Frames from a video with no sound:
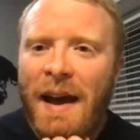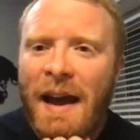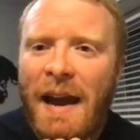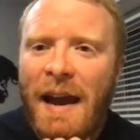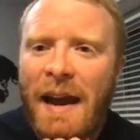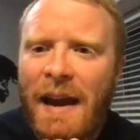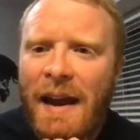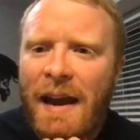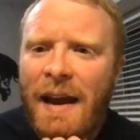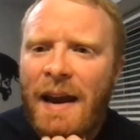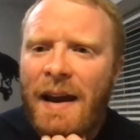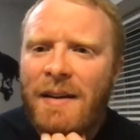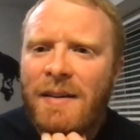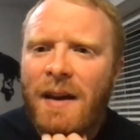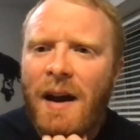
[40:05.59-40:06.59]

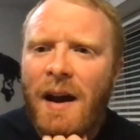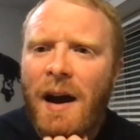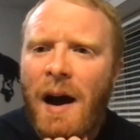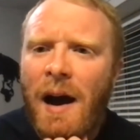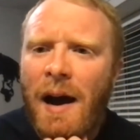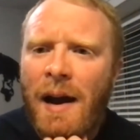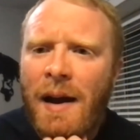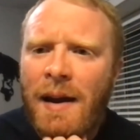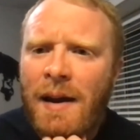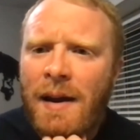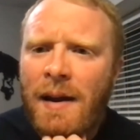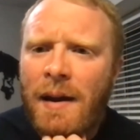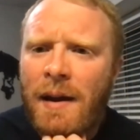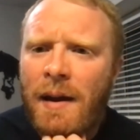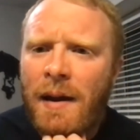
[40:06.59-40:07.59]
And I
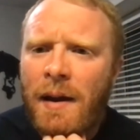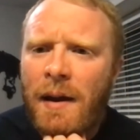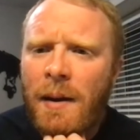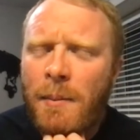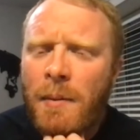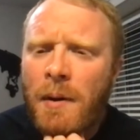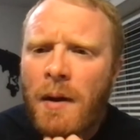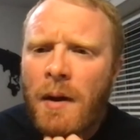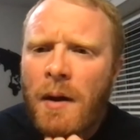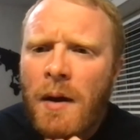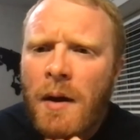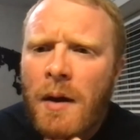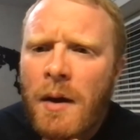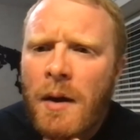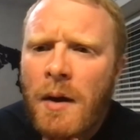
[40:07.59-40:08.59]
am
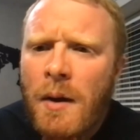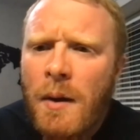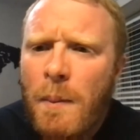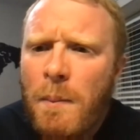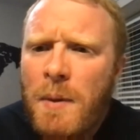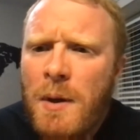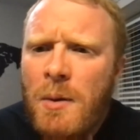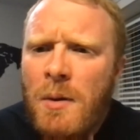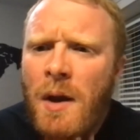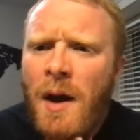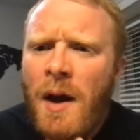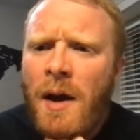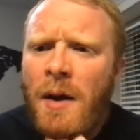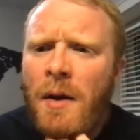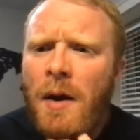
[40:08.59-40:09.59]

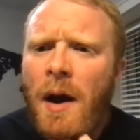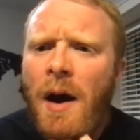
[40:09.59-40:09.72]
Beulah.